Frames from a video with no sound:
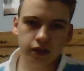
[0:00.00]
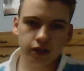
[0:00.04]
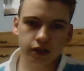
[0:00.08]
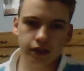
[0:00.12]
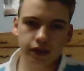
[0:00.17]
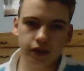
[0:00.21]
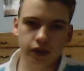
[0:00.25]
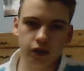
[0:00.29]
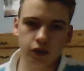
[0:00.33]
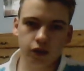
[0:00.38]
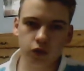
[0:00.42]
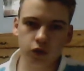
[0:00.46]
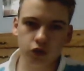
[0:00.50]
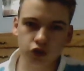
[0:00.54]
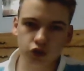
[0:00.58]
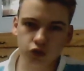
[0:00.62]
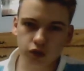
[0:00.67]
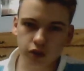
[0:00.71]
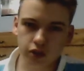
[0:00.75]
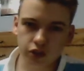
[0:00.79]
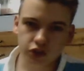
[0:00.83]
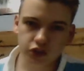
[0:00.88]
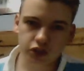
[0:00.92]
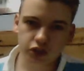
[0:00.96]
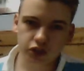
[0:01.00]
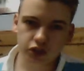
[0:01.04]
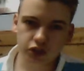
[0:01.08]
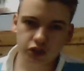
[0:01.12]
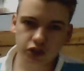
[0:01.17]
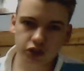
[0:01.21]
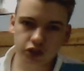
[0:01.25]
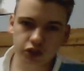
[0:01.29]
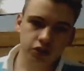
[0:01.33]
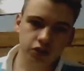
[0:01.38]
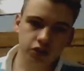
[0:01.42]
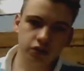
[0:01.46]
And then 1
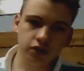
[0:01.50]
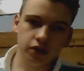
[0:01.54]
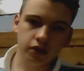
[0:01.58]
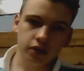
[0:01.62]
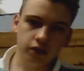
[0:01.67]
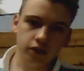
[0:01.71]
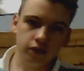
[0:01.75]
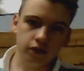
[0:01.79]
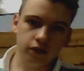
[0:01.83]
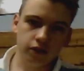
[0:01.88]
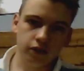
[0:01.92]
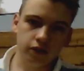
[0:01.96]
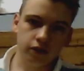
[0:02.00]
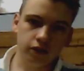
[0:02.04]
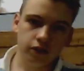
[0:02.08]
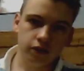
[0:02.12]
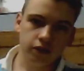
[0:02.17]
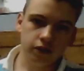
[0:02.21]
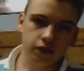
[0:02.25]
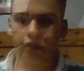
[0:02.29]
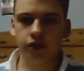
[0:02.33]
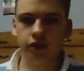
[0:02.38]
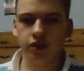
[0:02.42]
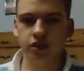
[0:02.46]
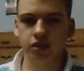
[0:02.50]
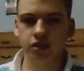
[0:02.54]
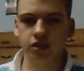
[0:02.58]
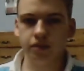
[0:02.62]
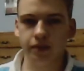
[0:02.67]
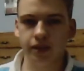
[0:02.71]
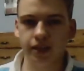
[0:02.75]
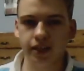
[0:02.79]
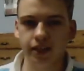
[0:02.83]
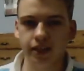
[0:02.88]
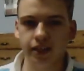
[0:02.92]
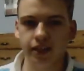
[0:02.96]
Jirachi just for the awesome
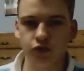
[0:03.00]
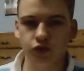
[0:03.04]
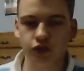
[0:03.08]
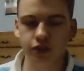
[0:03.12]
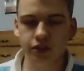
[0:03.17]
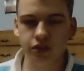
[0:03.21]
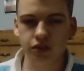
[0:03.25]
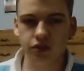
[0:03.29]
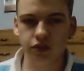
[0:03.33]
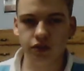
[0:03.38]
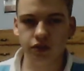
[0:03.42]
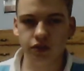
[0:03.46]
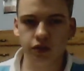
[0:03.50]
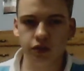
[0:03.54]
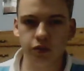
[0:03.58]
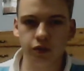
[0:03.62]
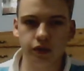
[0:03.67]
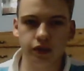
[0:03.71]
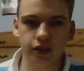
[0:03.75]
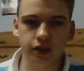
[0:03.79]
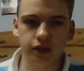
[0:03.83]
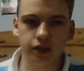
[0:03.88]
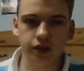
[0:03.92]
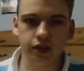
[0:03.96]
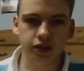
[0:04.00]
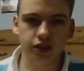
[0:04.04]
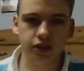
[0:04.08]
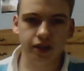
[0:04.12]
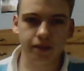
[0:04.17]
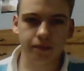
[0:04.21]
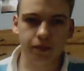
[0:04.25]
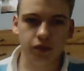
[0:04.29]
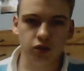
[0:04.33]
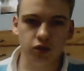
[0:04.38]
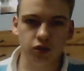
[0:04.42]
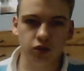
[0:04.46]
late game tricks you can do with it. Just
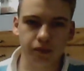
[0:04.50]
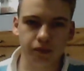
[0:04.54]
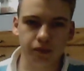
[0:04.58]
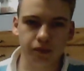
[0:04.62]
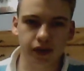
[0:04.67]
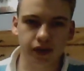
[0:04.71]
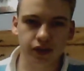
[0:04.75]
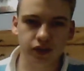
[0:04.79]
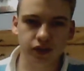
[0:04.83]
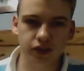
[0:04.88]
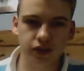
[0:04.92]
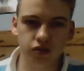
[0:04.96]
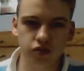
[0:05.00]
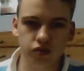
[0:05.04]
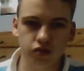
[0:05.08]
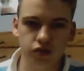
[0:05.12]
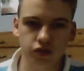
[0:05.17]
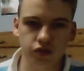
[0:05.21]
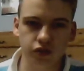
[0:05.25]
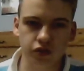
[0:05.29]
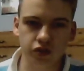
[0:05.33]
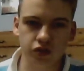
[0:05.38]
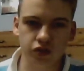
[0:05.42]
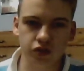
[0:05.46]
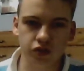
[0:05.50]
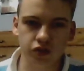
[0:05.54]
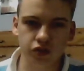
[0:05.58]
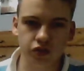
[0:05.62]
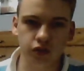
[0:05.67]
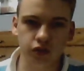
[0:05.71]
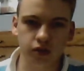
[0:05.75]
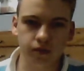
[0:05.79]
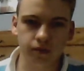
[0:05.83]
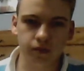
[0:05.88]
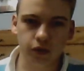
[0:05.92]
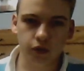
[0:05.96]
get multiple prizes or just
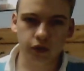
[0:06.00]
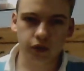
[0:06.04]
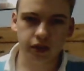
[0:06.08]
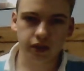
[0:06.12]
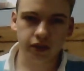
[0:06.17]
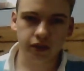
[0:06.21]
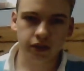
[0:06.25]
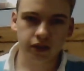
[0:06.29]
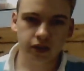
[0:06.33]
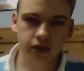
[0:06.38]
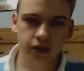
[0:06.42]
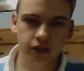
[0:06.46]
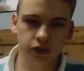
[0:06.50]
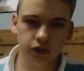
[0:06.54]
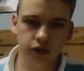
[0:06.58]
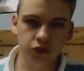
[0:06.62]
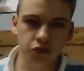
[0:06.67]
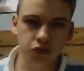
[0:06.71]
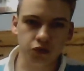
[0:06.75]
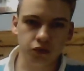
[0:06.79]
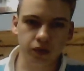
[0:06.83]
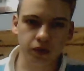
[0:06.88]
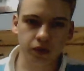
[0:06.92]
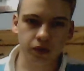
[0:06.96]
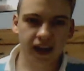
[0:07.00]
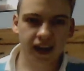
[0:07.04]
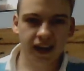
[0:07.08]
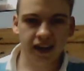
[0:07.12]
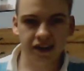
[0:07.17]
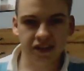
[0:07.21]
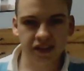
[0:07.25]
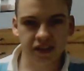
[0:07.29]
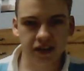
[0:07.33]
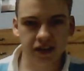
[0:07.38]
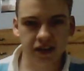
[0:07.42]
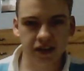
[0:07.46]
screw your opponent. Use rare
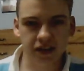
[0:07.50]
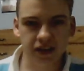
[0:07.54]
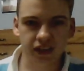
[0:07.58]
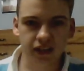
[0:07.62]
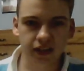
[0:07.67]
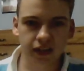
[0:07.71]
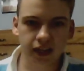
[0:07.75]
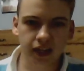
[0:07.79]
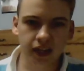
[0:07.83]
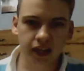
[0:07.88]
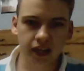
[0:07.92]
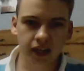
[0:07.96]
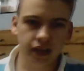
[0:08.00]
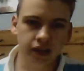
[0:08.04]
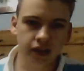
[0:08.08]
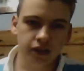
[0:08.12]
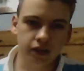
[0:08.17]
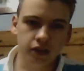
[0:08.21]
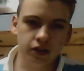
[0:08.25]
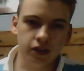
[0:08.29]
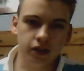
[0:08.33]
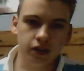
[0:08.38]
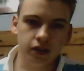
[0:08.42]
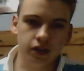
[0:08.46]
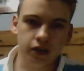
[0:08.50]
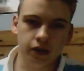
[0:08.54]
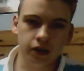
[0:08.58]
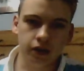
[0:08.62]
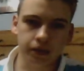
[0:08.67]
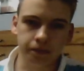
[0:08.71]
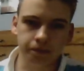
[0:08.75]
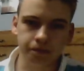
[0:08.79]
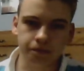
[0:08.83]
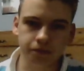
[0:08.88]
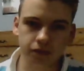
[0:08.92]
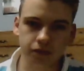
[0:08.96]
candy to everything.
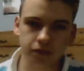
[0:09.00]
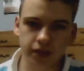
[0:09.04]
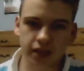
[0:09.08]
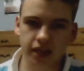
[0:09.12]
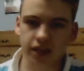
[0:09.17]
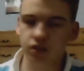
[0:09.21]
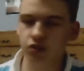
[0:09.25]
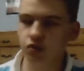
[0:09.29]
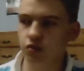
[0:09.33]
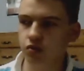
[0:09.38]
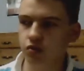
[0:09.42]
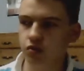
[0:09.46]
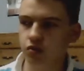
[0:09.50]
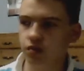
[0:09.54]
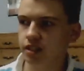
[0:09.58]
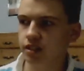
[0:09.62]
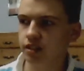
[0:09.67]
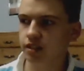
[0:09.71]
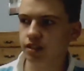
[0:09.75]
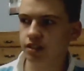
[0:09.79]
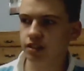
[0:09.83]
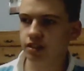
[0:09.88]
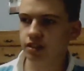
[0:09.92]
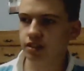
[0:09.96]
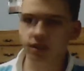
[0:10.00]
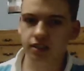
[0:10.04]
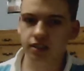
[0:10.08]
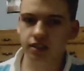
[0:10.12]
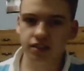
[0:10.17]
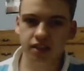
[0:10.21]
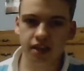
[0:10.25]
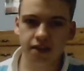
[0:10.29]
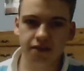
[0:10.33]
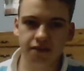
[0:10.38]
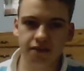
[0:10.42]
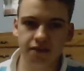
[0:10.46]
As you can see, this list
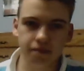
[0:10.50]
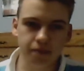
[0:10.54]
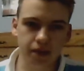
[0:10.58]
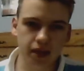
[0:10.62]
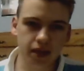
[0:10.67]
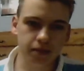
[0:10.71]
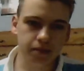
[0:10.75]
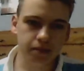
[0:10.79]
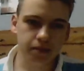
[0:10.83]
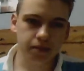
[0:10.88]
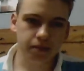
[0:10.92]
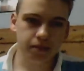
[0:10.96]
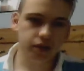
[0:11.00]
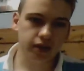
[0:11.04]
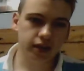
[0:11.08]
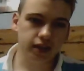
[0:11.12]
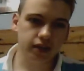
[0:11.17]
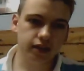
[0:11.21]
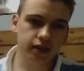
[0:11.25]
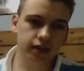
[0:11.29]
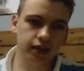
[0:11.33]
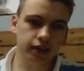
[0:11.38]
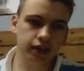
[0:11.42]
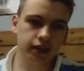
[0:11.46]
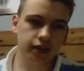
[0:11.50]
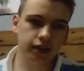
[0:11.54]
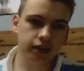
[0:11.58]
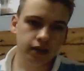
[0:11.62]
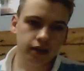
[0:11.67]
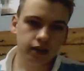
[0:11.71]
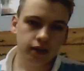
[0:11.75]
doesn't have any babies or anything.